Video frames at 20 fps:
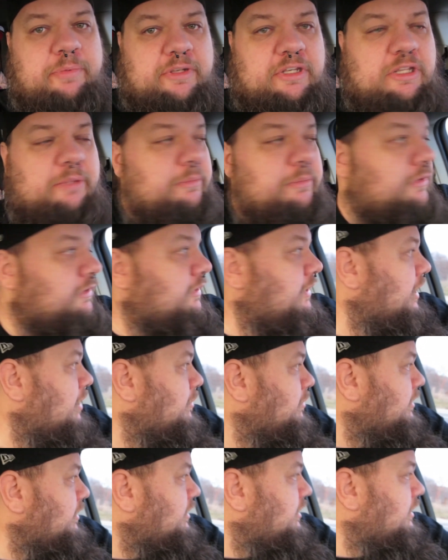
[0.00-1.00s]
picked up this
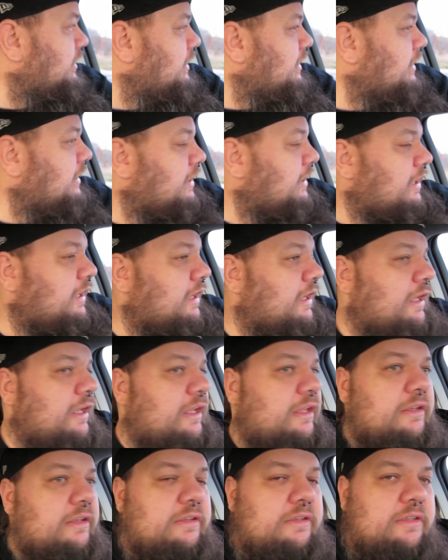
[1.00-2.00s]
camera,
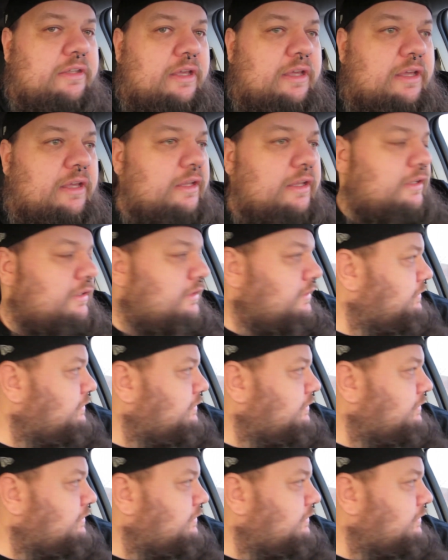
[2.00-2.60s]
and uh,